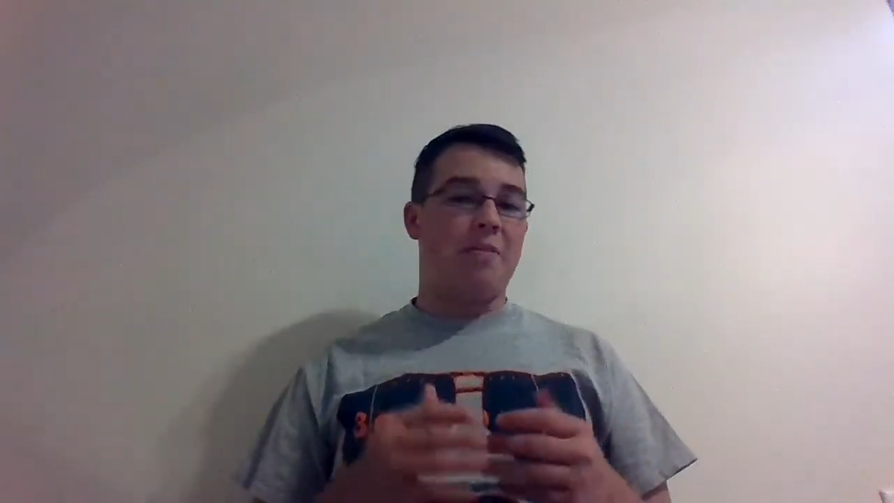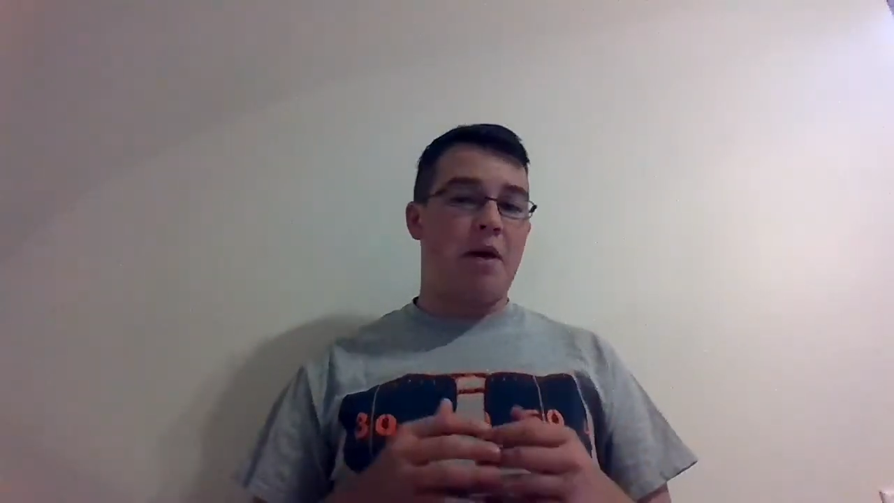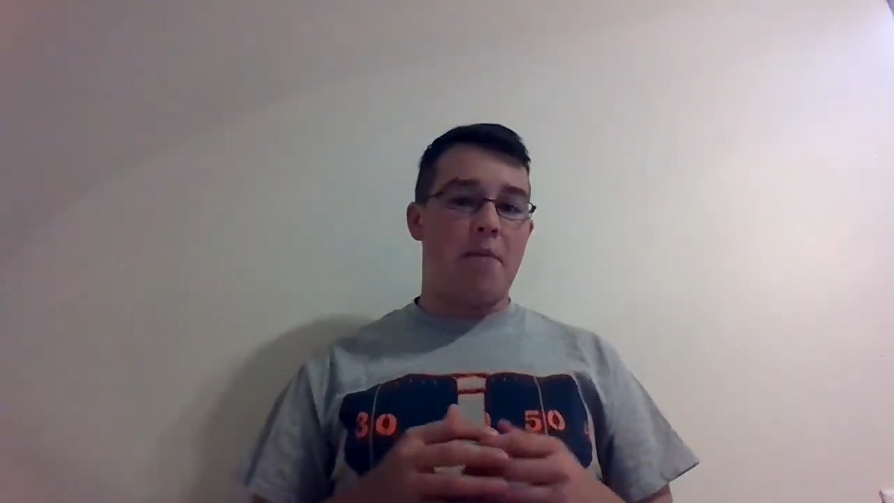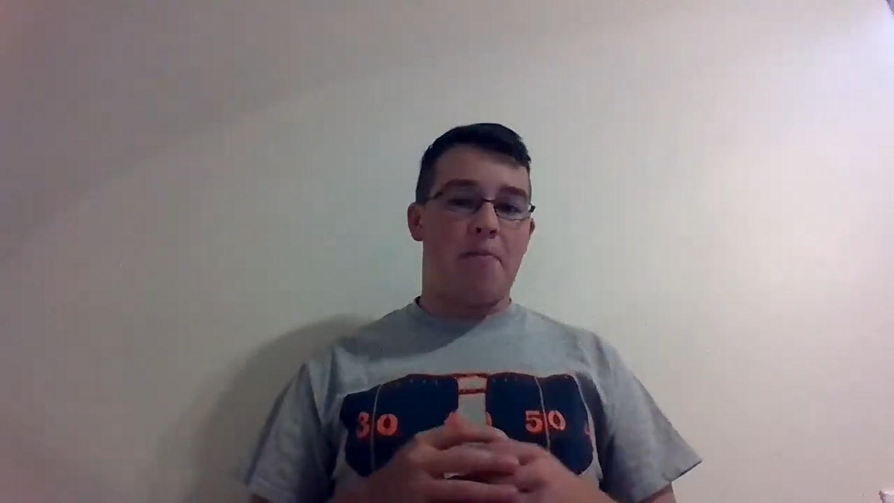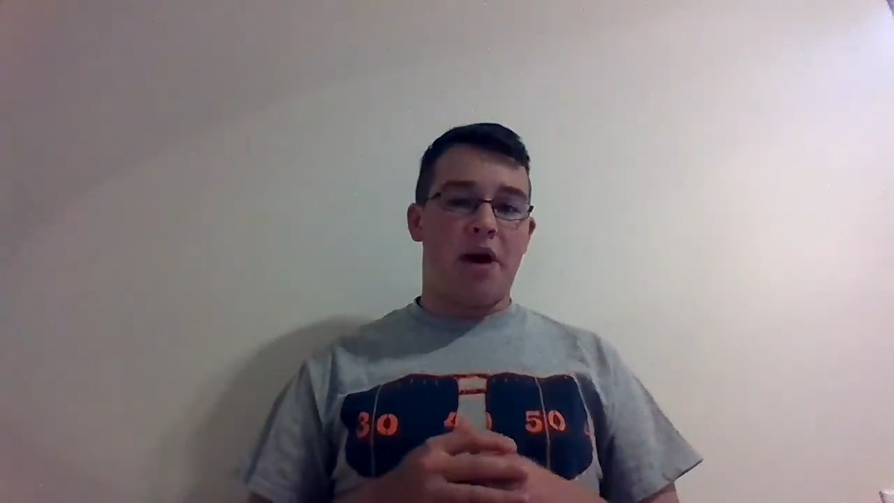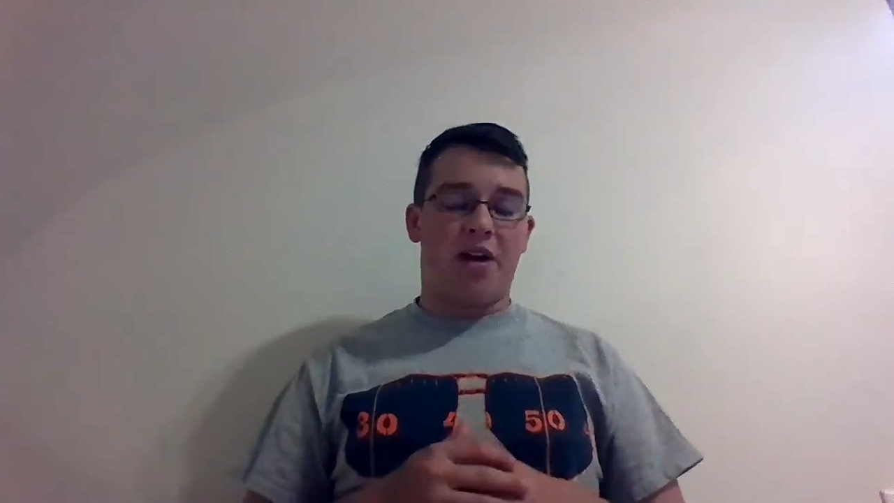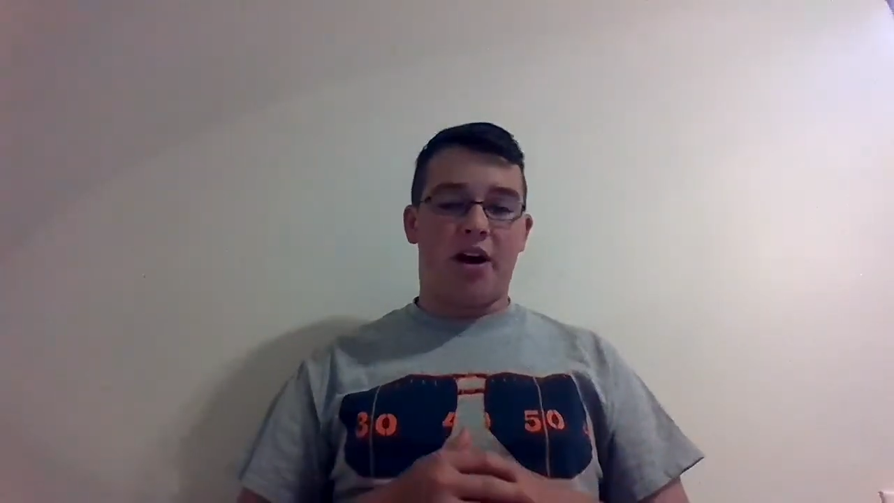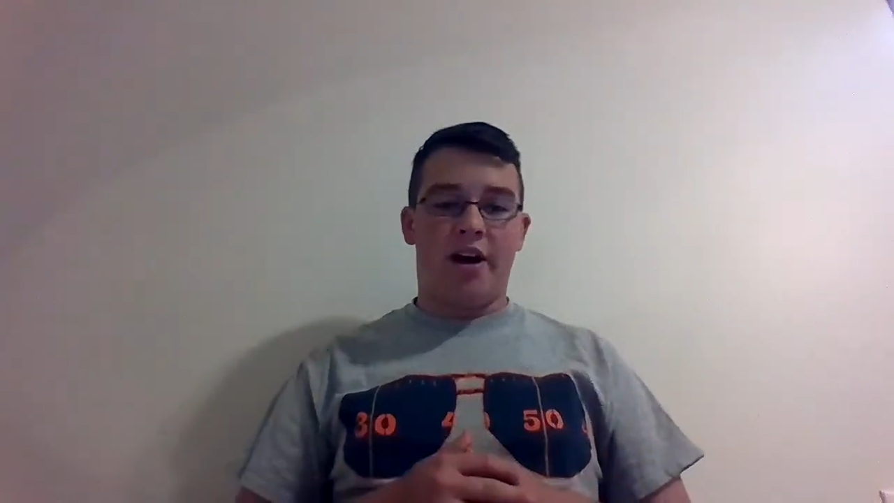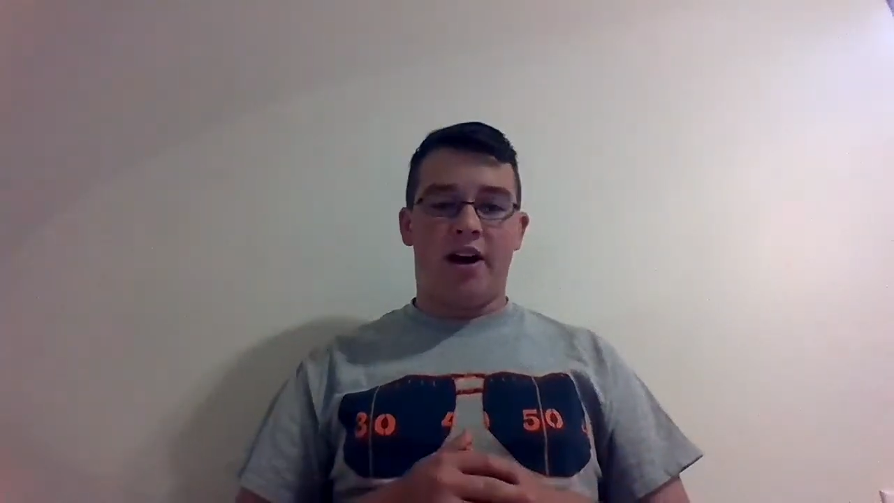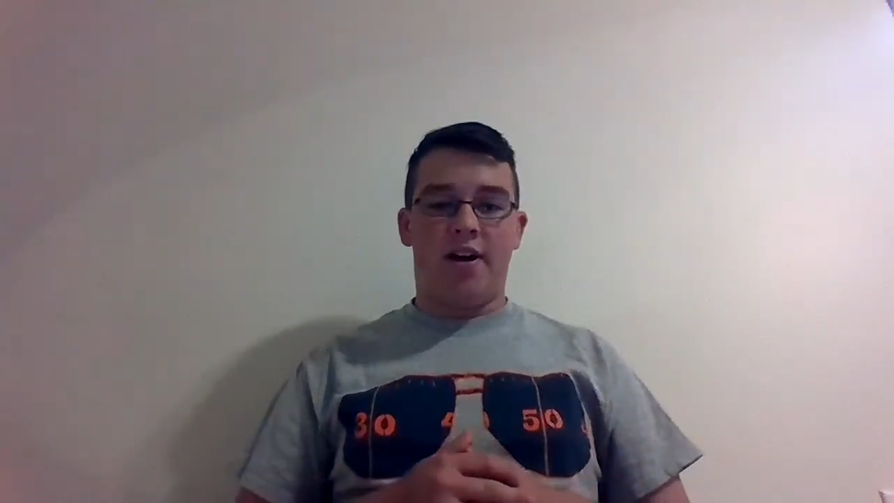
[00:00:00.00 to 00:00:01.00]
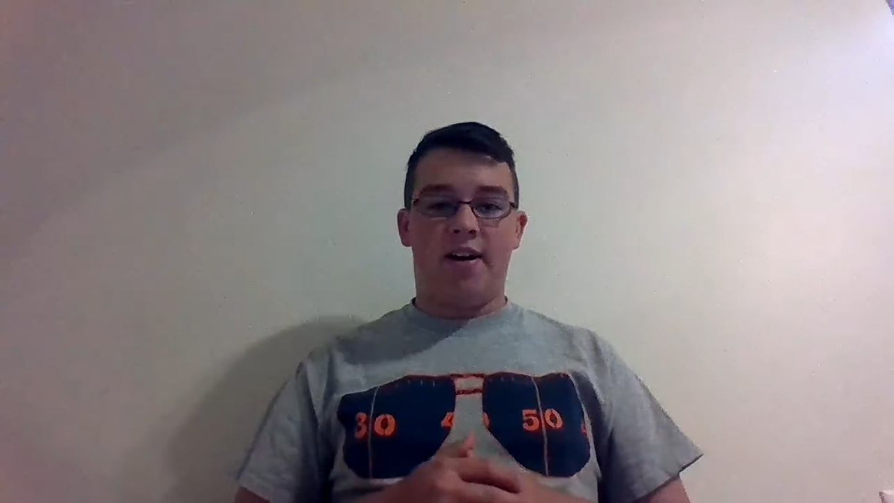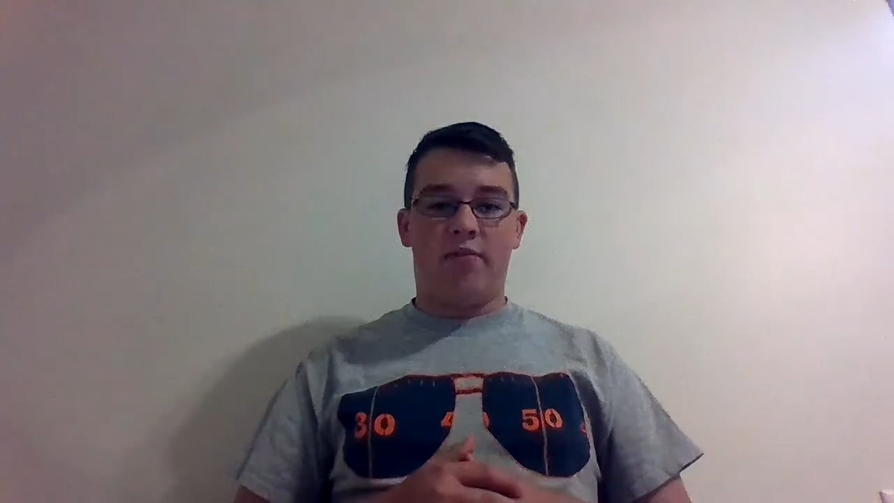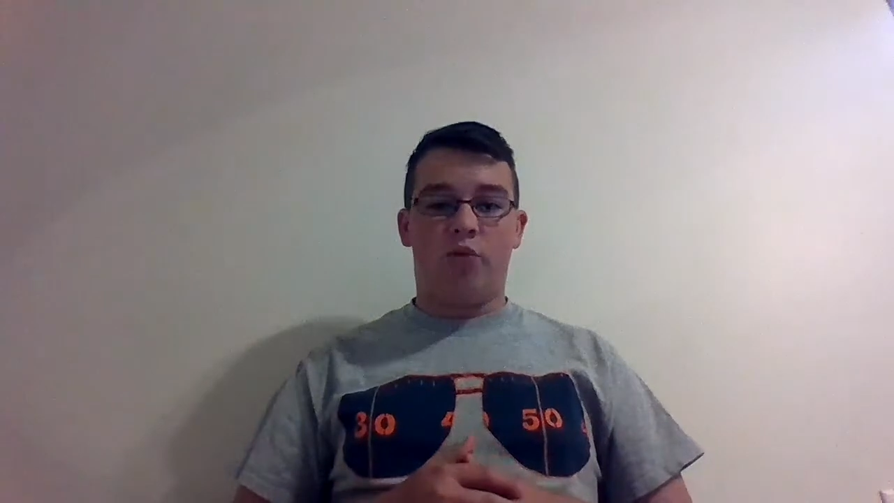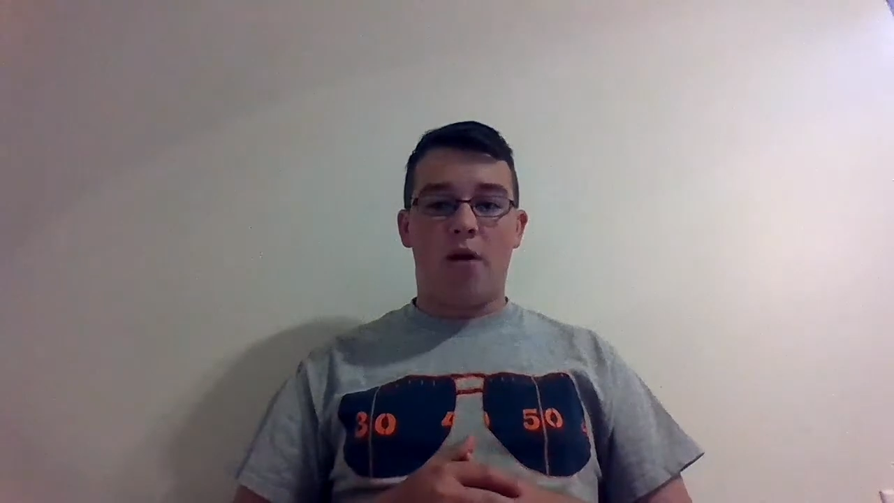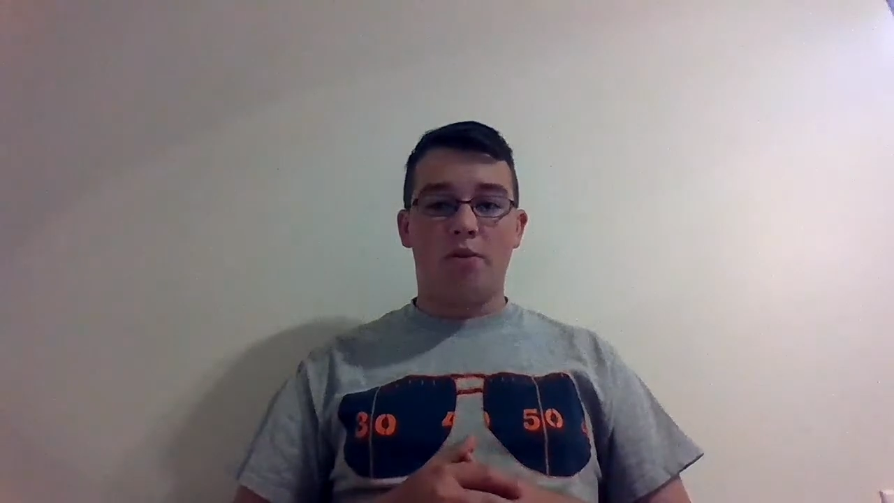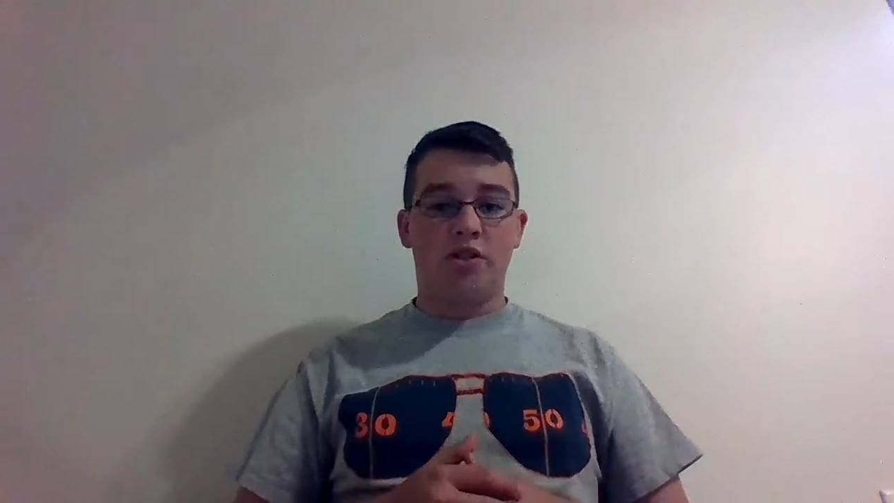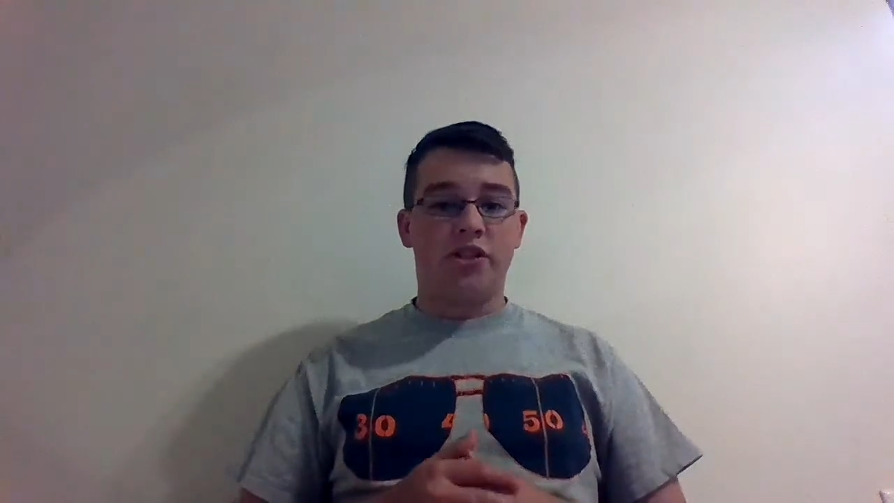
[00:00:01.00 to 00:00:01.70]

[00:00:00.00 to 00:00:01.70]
I may pick Robert